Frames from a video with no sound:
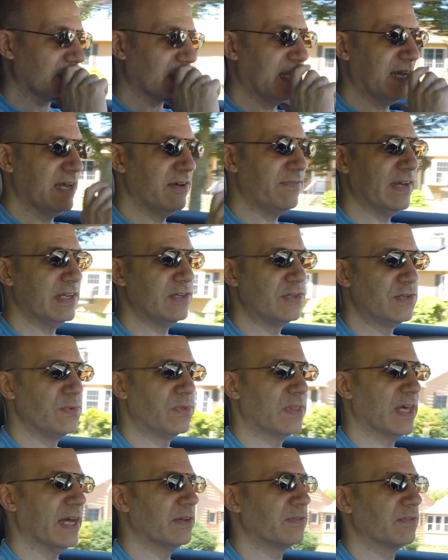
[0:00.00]
I've had
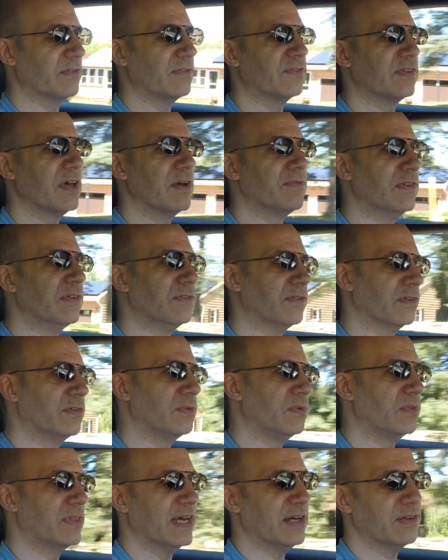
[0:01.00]
2007s and
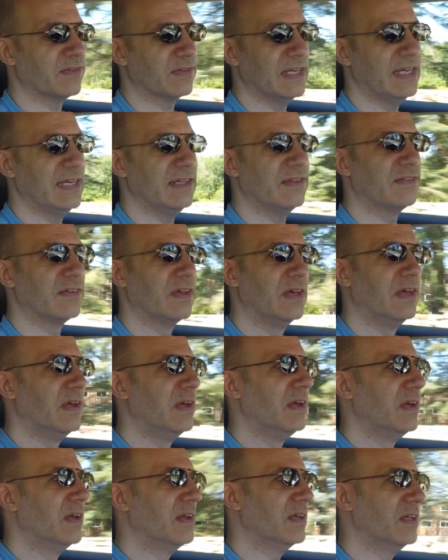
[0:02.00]
2008s,
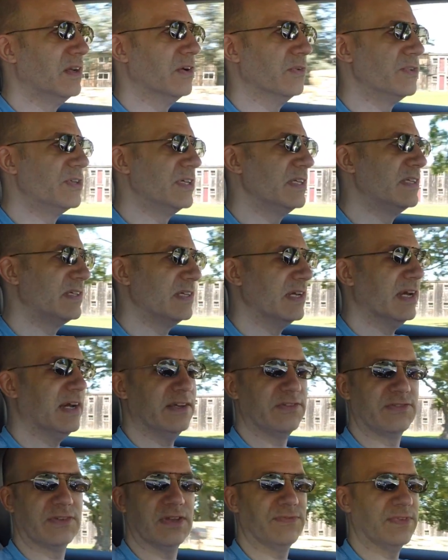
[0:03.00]

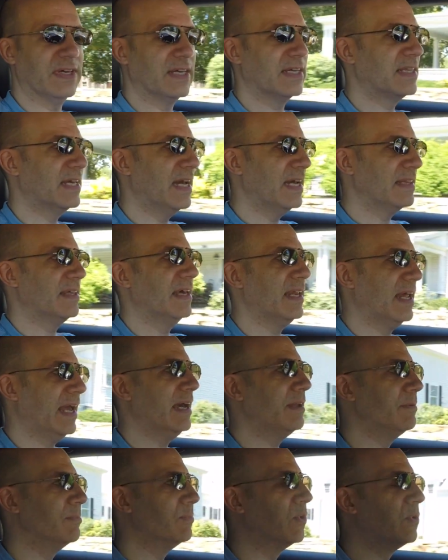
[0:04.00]
GTI stuff like that
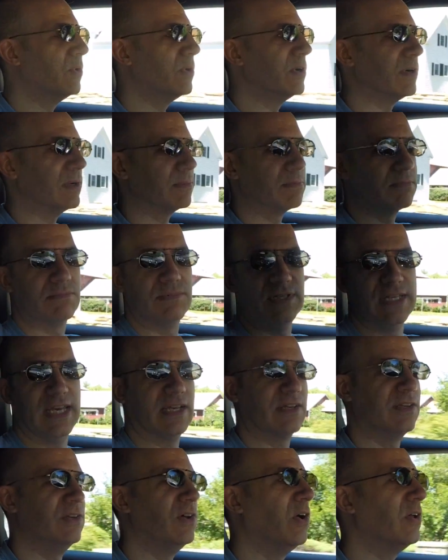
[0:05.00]
had more
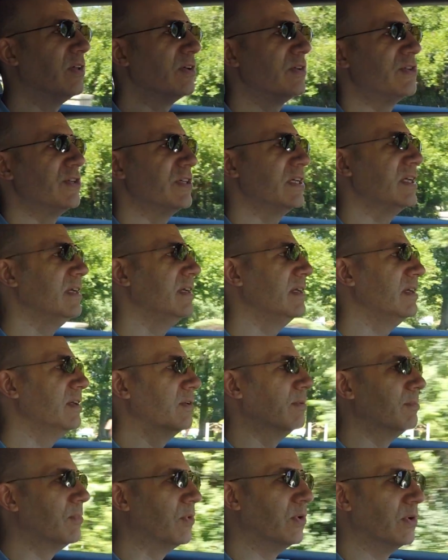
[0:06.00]
technology,
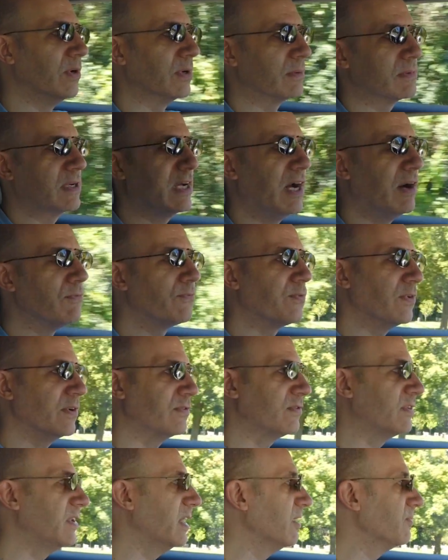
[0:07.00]
more comfort
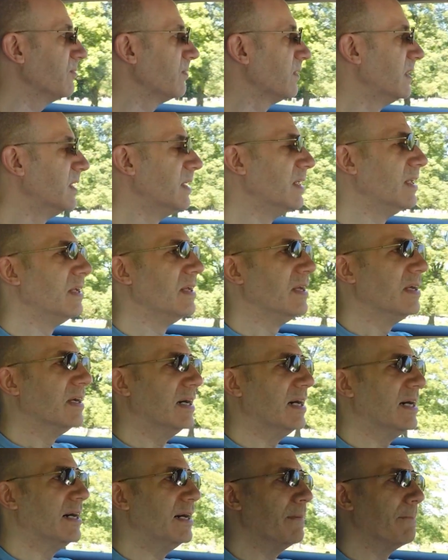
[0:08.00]
stuff.
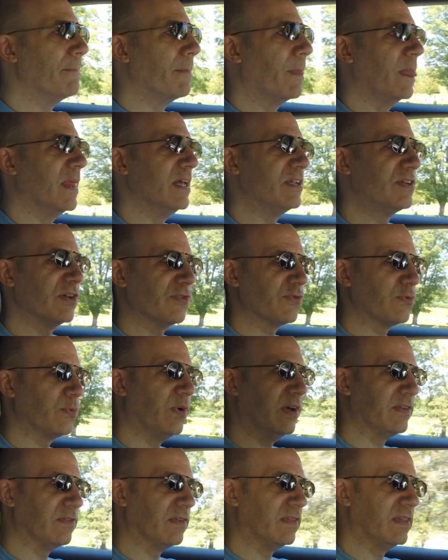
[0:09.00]
It just
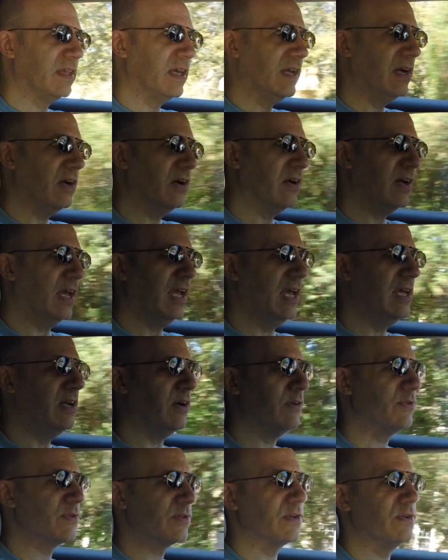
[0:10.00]
wasn't there, and
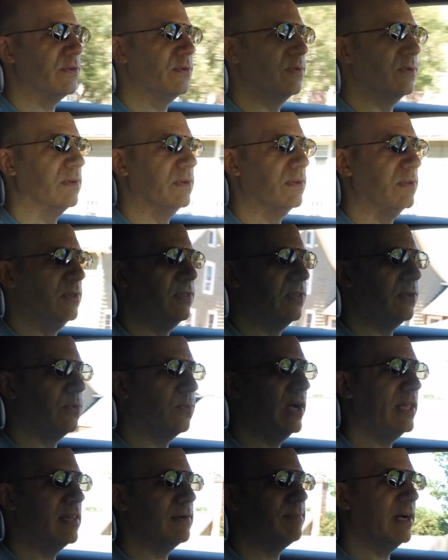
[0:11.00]
also the
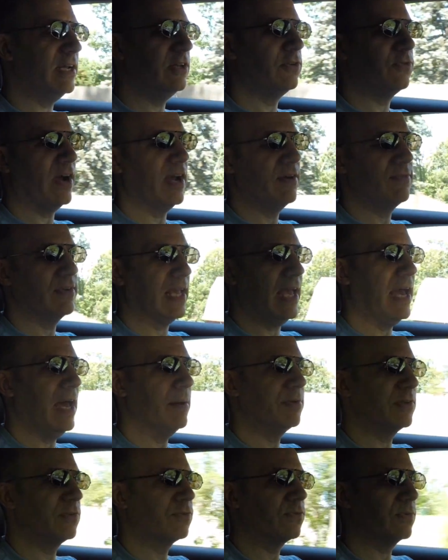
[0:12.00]
way that my driving
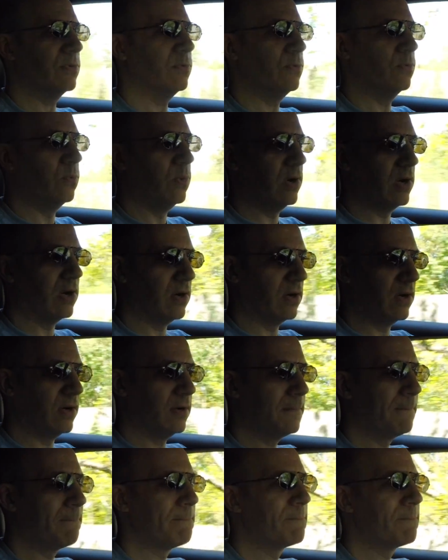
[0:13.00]
habits were,